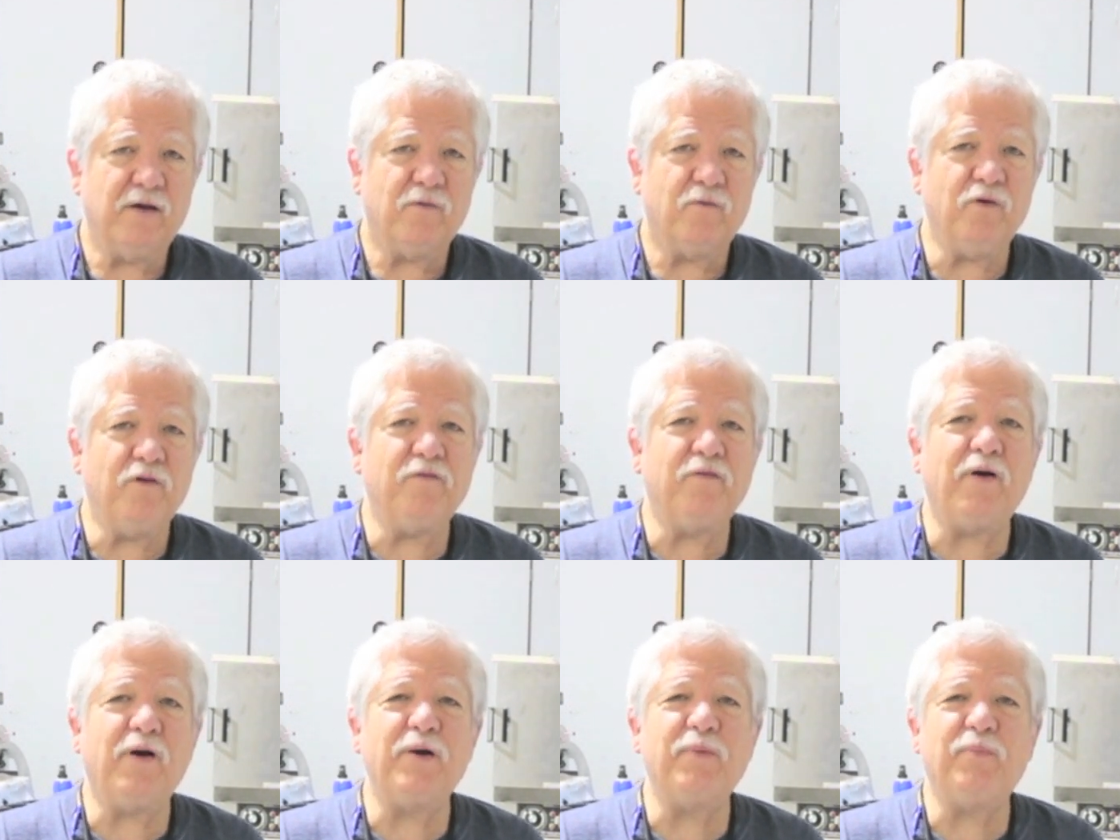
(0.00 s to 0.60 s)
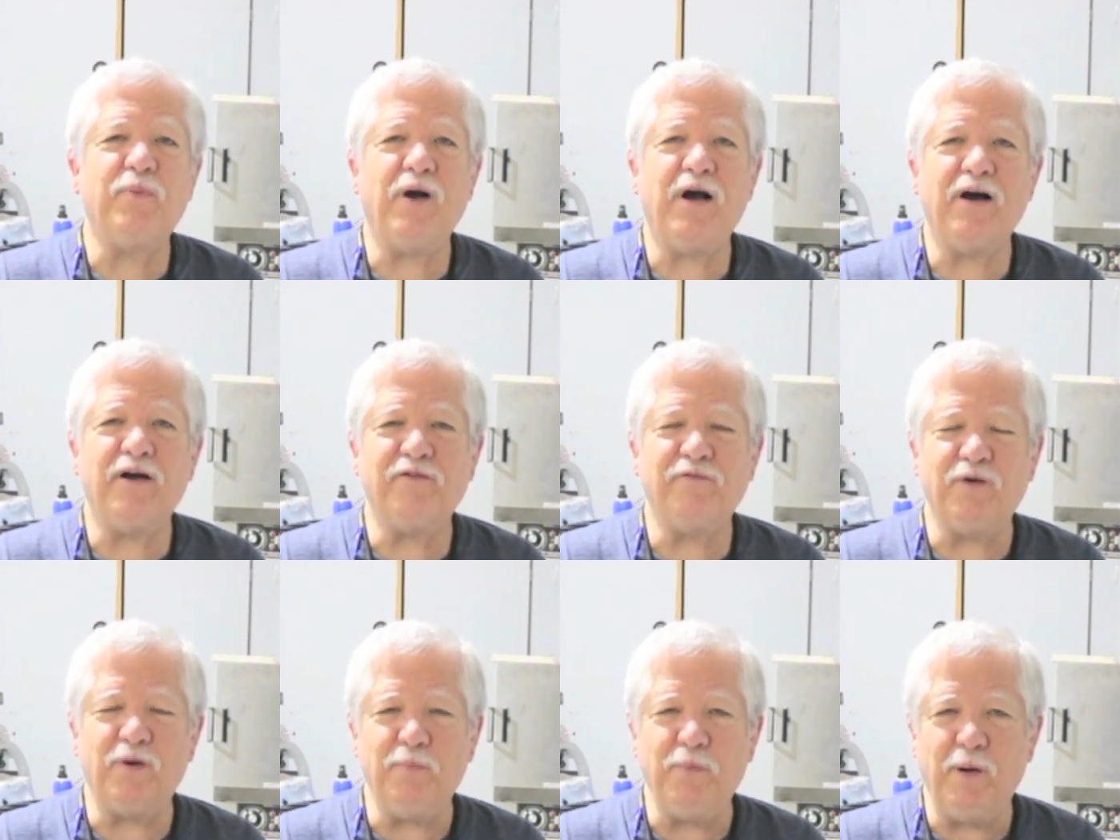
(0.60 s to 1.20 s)
We're very proud
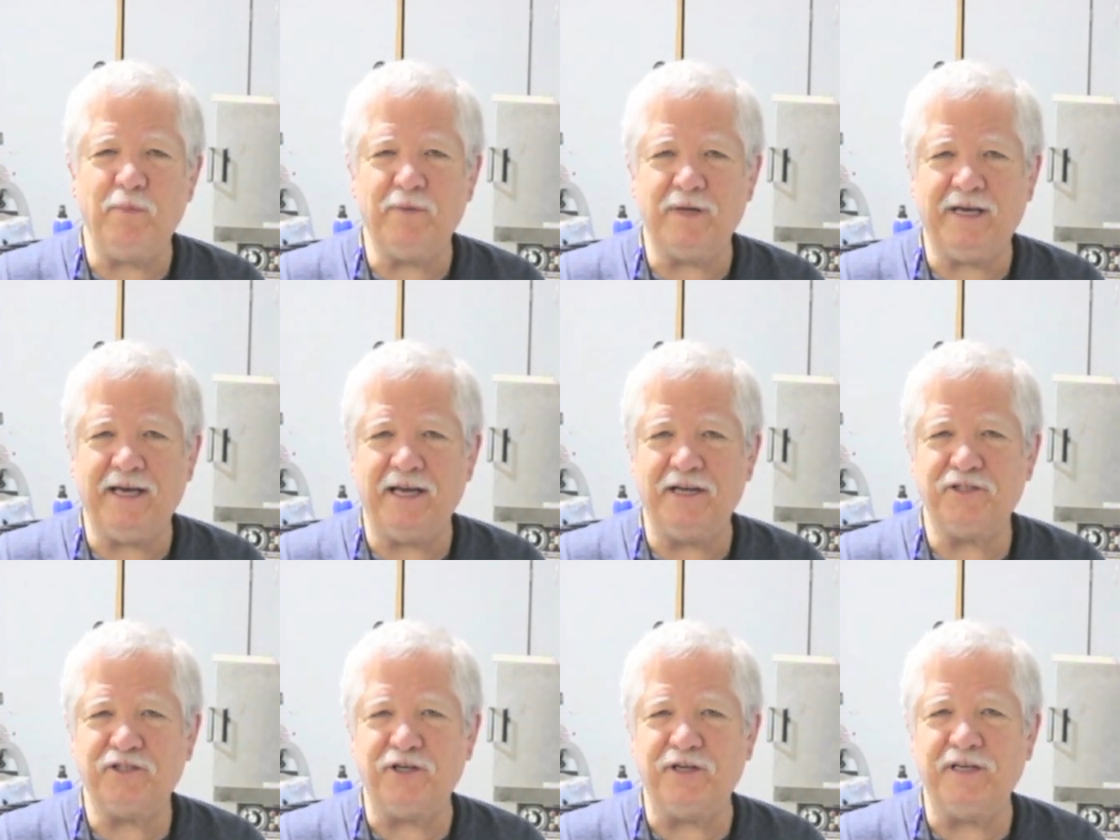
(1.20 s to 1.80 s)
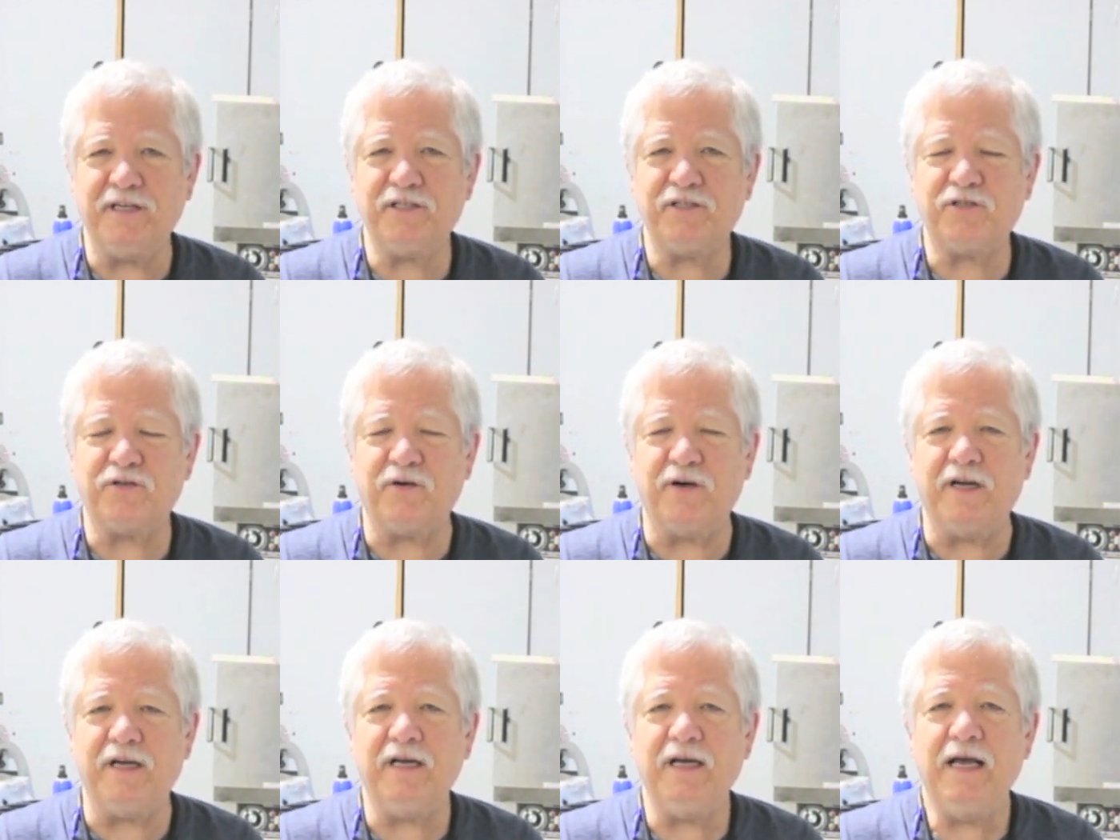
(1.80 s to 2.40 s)
of our publication
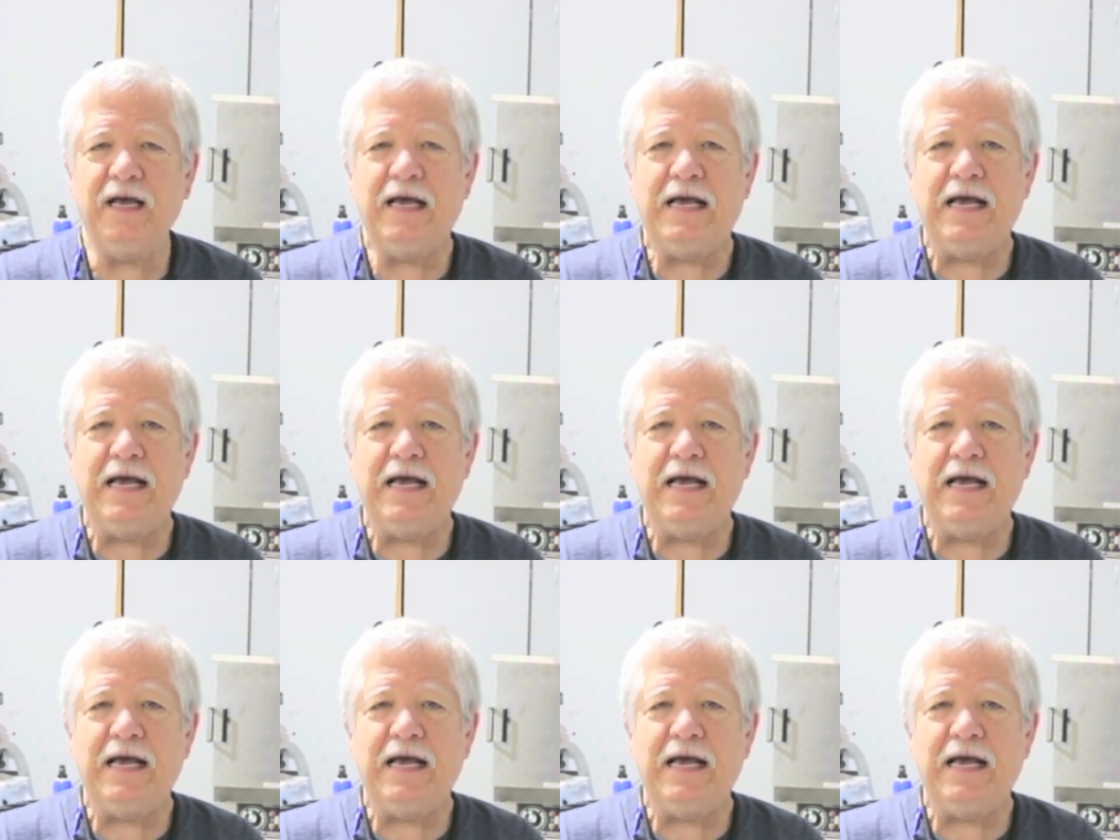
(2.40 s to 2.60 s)
history,